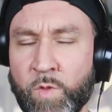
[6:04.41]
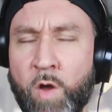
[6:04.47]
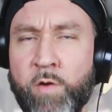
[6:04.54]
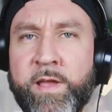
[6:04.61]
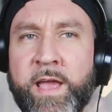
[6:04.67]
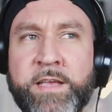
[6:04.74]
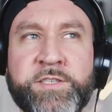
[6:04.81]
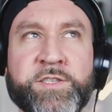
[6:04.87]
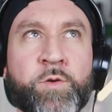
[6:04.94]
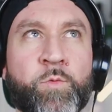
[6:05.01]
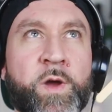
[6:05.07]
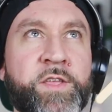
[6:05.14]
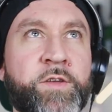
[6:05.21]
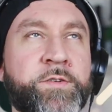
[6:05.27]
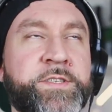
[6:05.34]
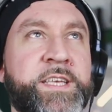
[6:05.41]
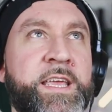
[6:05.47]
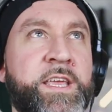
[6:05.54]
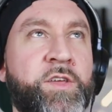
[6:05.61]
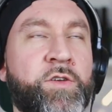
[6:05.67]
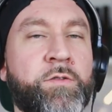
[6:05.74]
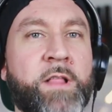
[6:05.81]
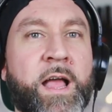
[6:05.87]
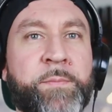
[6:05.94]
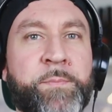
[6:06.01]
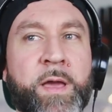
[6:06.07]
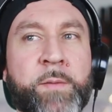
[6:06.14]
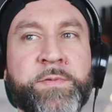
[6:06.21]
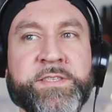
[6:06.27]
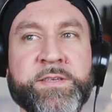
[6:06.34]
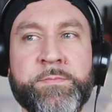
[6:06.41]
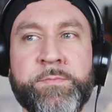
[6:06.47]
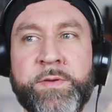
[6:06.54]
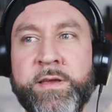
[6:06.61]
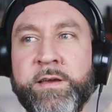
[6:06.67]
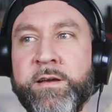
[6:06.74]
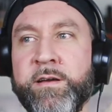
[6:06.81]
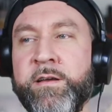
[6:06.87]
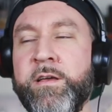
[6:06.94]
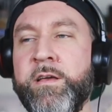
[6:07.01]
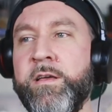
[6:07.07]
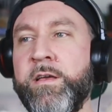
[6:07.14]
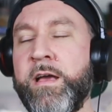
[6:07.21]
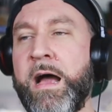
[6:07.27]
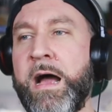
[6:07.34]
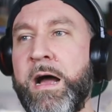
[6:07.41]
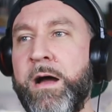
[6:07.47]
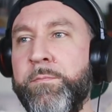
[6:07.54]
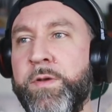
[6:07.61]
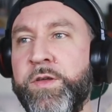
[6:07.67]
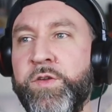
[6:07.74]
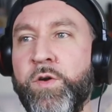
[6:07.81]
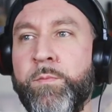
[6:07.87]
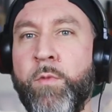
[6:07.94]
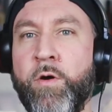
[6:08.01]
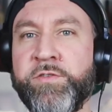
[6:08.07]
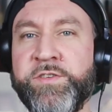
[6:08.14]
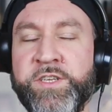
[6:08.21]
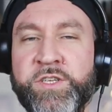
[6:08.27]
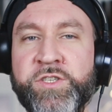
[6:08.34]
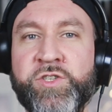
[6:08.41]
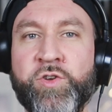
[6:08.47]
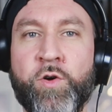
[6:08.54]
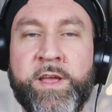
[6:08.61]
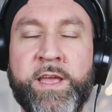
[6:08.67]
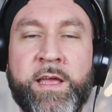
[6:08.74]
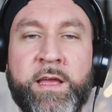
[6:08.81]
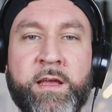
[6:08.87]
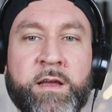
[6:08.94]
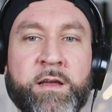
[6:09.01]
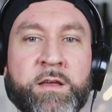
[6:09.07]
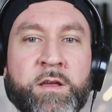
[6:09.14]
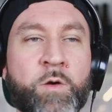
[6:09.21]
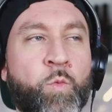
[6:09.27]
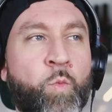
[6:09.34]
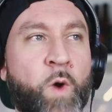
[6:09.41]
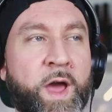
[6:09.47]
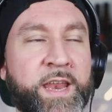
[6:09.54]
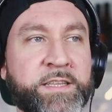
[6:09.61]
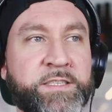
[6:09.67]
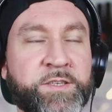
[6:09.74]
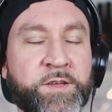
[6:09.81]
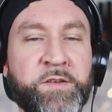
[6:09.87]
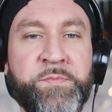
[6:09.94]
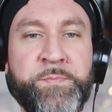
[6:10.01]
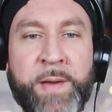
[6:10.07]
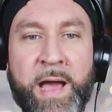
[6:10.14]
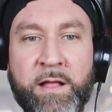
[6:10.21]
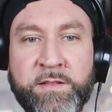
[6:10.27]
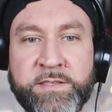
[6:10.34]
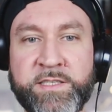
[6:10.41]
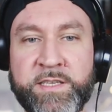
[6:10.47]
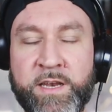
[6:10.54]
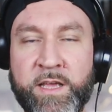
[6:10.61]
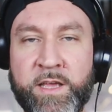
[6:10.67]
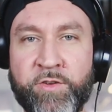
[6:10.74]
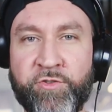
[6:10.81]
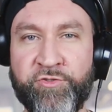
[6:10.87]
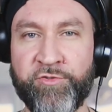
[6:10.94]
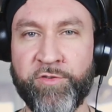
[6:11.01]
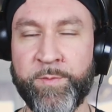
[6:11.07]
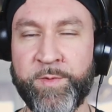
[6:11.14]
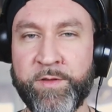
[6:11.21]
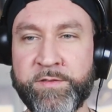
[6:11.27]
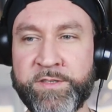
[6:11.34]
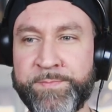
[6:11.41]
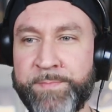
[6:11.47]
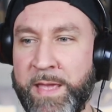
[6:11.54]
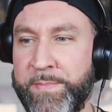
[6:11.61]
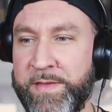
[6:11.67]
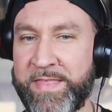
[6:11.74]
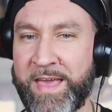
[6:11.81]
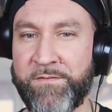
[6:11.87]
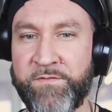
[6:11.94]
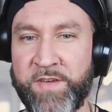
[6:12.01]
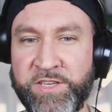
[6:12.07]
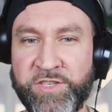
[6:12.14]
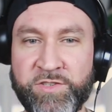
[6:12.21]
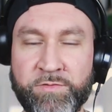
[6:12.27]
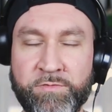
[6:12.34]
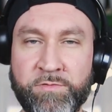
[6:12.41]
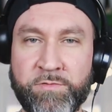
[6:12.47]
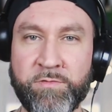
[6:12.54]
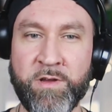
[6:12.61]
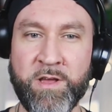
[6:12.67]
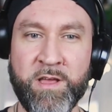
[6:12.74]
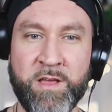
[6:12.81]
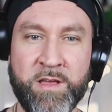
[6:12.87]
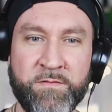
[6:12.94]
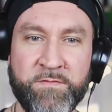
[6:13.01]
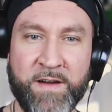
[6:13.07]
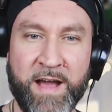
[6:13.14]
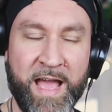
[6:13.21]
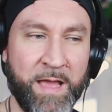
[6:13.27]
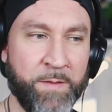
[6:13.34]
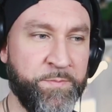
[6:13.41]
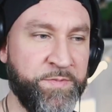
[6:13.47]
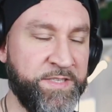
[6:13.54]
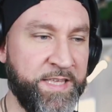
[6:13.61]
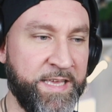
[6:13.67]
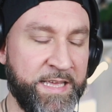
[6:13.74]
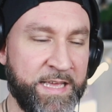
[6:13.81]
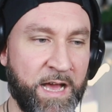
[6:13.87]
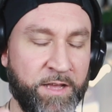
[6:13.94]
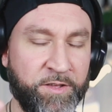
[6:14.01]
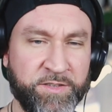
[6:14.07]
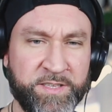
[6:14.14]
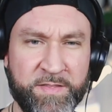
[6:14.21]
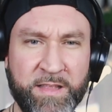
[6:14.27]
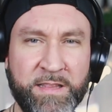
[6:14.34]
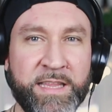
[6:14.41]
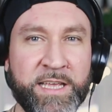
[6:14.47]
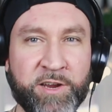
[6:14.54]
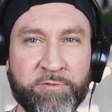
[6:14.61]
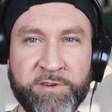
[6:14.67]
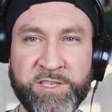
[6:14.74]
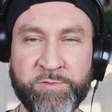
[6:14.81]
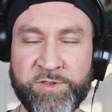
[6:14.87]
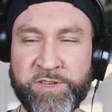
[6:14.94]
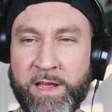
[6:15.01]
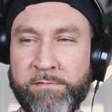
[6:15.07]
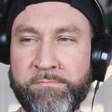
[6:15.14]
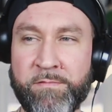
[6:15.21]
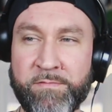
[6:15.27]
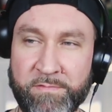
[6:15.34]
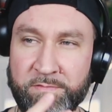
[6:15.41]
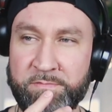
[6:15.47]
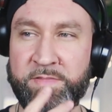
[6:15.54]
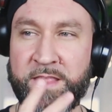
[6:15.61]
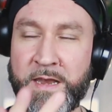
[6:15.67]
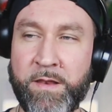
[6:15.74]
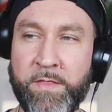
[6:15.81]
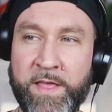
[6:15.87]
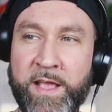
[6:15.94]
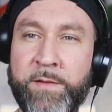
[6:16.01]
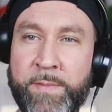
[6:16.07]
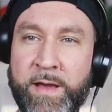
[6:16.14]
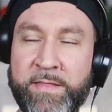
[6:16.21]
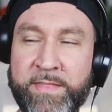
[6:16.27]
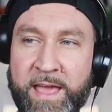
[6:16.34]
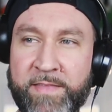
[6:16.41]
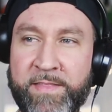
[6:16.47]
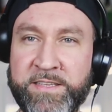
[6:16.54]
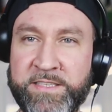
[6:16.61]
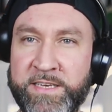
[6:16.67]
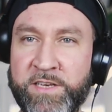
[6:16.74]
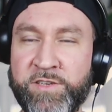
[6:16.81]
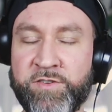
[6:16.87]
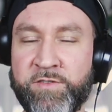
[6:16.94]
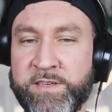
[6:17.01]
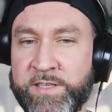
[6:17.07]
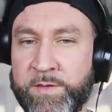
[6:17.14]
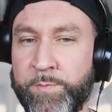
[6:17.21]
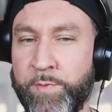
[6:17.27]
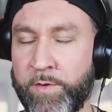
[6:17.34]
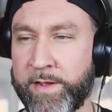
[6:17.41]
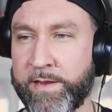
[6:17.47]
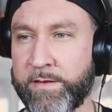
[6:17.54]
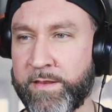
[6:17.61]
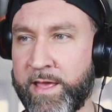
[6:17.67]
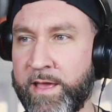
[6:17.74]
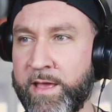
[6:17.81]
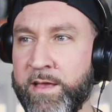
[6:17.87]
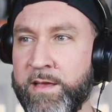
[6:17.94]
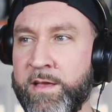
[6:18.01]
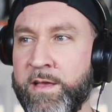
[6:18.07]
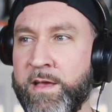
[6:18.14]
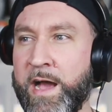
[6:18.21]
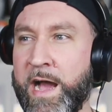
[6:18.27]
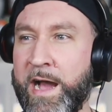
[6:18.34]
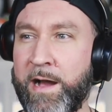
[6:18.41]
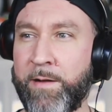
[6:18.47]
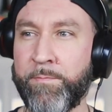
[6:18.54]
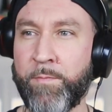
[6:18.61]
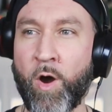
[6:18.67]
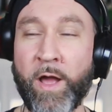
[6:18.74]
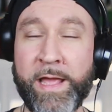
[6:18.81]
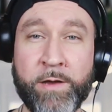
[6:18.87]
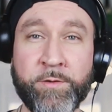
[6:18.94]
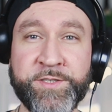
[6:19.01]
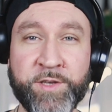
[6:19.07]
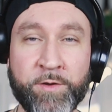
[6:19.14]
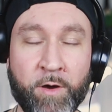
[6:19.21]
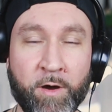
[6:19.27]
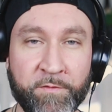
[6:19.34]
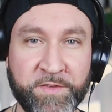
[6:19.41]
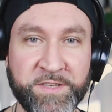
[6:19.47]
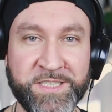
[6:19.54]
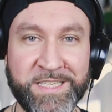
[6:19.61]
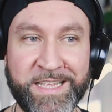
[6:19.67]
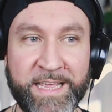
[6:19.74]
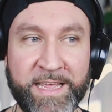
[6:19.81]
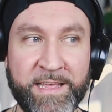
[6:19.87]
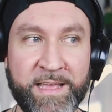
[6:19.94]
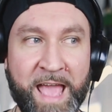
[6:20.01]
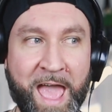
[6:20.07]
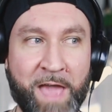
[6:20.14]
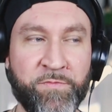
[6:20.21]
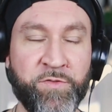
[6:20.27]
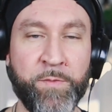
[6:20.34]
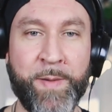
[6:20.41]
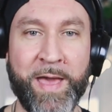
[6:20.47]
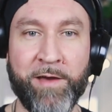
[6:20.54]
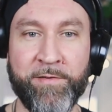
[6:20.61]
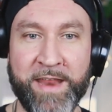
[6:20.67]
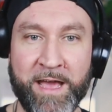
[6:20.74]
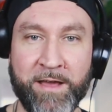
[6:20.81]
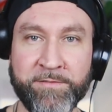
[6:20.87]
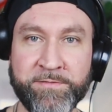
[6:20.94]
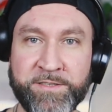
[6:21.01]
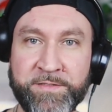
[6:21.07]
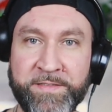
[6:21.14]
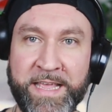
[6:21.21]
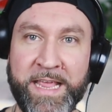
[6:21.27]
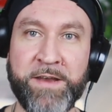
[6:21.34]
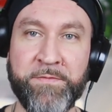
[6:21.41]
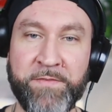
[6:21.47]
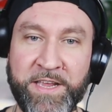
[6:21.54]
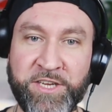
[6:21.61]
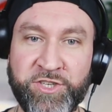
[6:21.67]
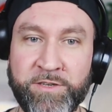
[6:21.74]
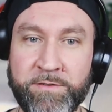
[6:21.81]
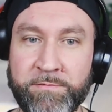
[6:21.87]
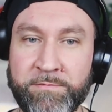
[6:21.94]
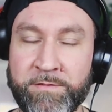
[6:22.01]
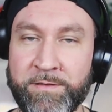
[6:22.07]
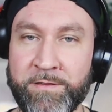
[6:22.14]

Okay, so when you're saying you like peppers in beer, you're mostly just talking when it's sort of balanced and it contributes, maybe that vegetable vibes. You said the licorice, which I didn't think about that. That's an interesting point there. I also obviously have to bow down to the innovation.